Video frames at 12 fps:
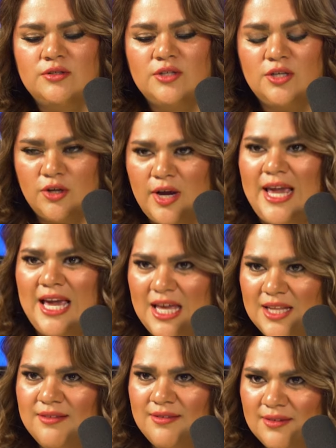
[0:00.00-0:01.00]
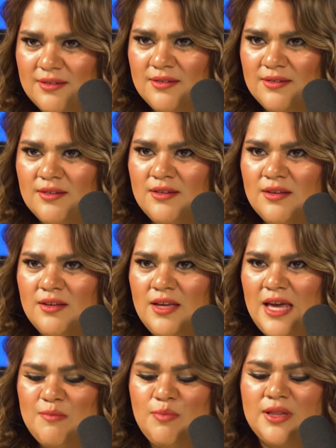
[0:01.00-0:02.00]
your hand
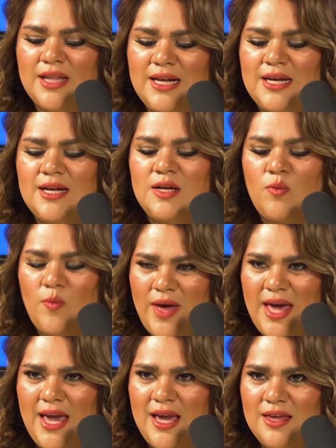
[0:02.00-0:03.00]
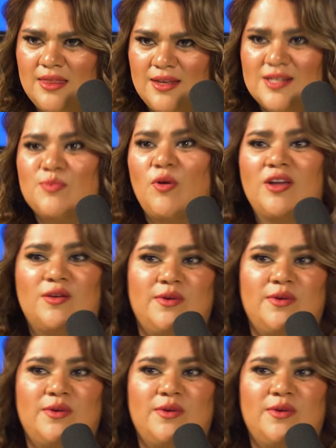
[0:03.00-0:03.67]
and played it in a way that has brought you